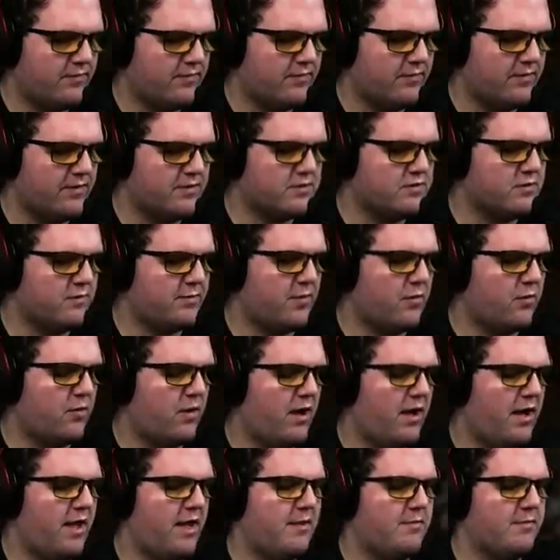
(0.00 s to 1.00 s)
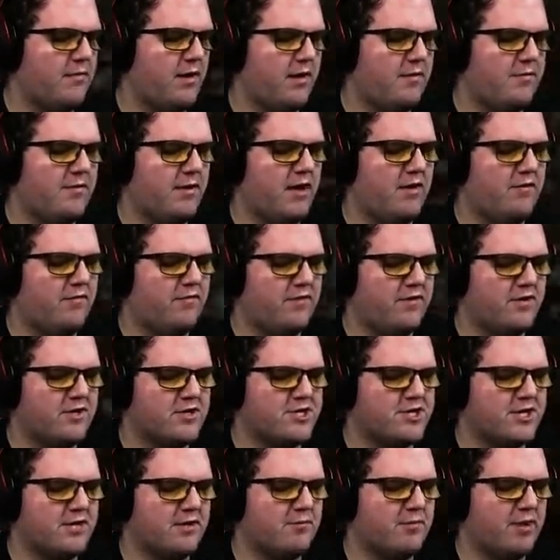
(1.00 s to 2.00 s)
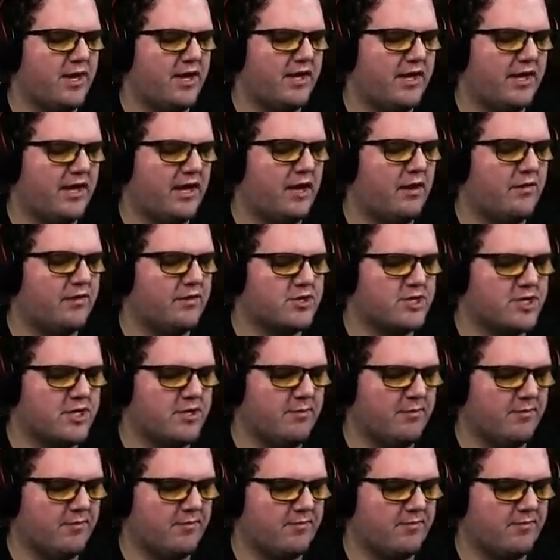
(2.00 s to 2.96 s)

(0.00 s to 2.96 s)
This would be why I'm not finishing bailing out the ship.